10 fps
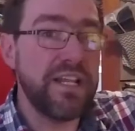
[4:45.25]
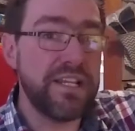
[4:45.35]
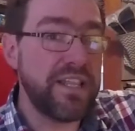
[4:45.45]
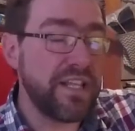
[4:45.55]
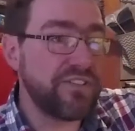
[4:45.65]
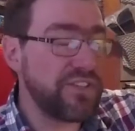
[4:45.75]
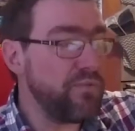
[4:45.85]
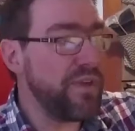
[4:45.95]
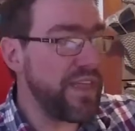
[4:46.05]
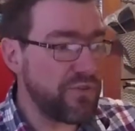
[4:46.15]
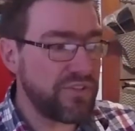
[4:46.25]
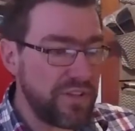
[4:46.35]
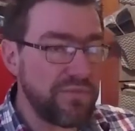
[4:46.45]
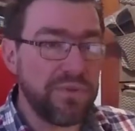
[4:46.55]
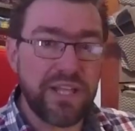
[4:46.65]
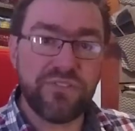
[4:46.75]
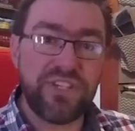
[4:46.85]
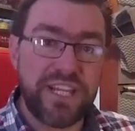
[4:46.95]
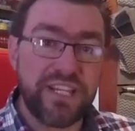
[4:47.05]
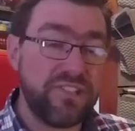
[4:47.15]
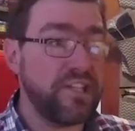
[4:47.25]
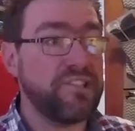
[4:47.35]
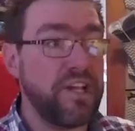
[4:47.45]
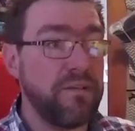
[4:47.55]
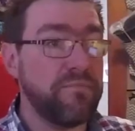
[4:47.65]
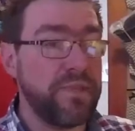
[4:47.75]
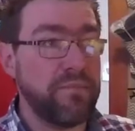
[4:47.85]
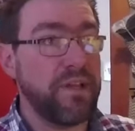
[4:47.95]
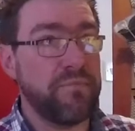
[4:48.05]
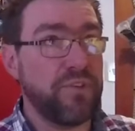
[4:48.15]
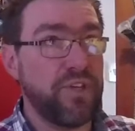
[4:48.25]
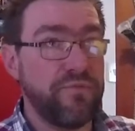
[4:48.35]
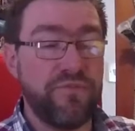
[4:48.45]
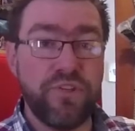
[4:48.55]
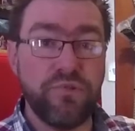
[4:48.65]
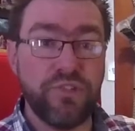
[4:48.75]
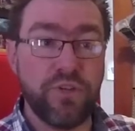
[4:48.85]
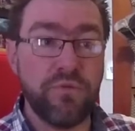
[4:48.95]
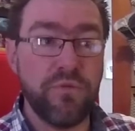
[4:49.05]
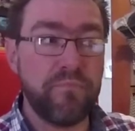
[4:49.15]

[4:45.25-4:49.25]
That's without seeing a setup, that might confuse you.